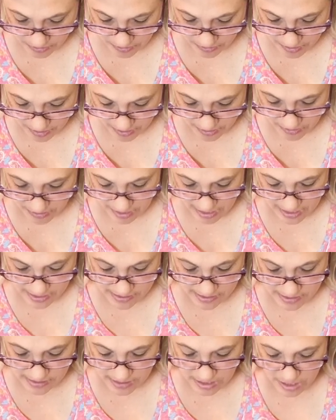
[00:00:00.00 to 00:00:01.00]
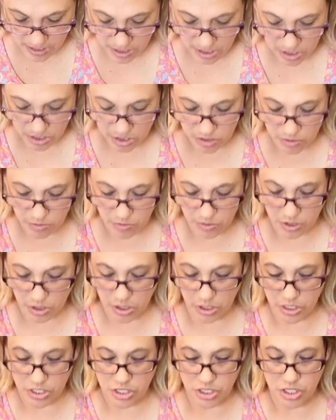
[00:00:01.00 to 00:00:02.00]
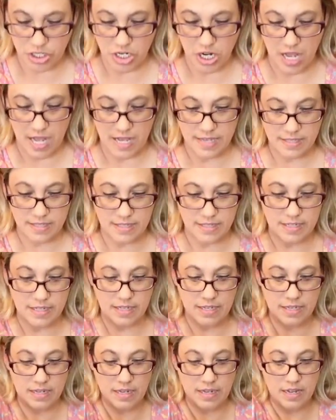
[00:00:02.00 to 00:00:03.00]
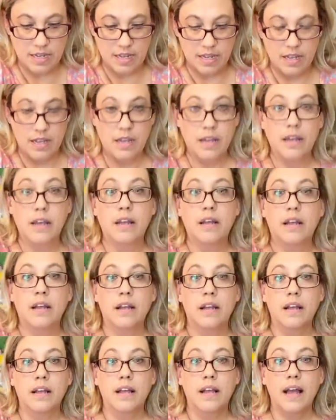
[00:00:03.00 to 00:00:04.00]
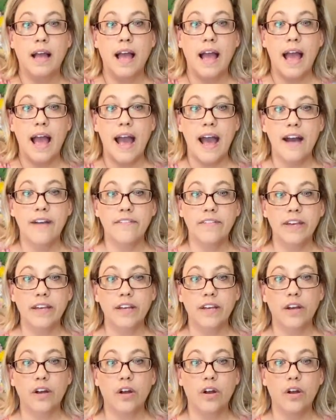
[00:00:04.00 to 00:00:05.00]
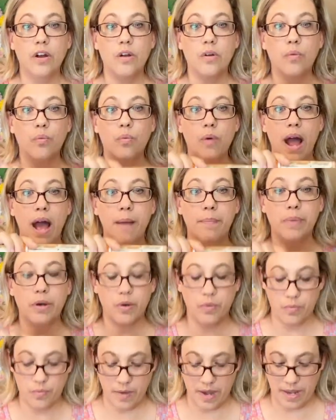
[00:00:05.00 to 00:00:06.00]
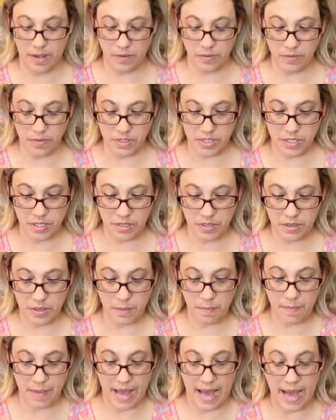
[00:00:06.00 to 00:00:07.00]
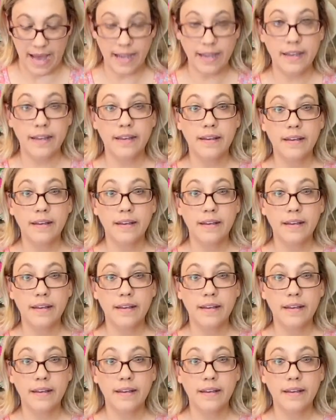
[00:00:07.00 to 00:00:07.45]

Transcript: okay, you guys? You could just have it wrap around the back.